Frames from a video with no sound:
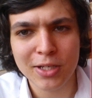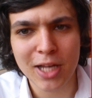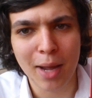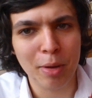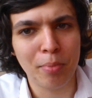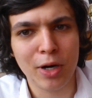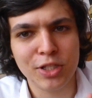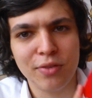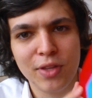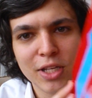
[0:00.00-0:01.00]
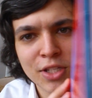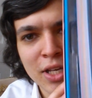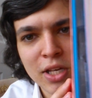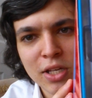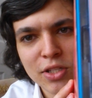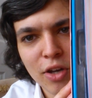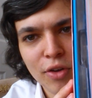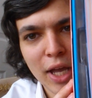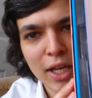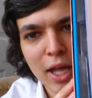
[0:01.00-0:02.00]
damn impressive, this. So
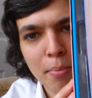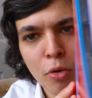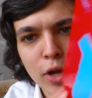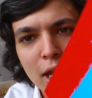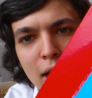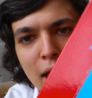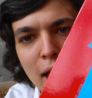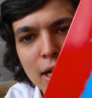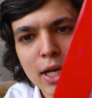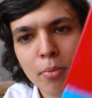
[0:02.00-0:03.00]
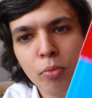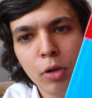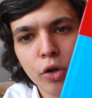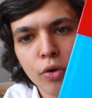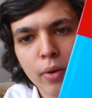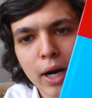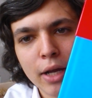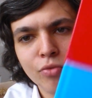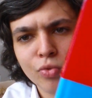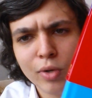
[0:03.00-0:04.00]
yeah, you get book in there, double
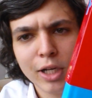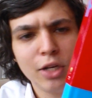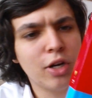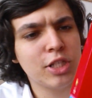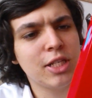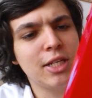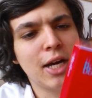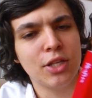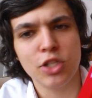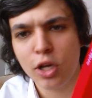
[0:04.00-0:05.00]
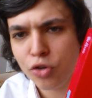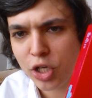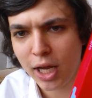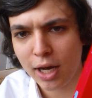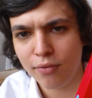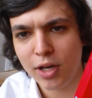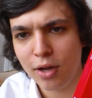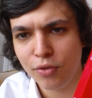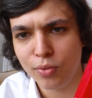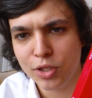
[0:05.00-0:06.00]
Blu-ray, really nicely done. So go check out the
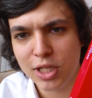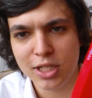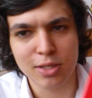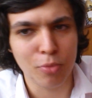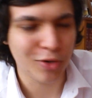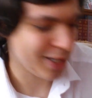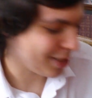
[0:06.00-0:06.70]
video if you want to see this in more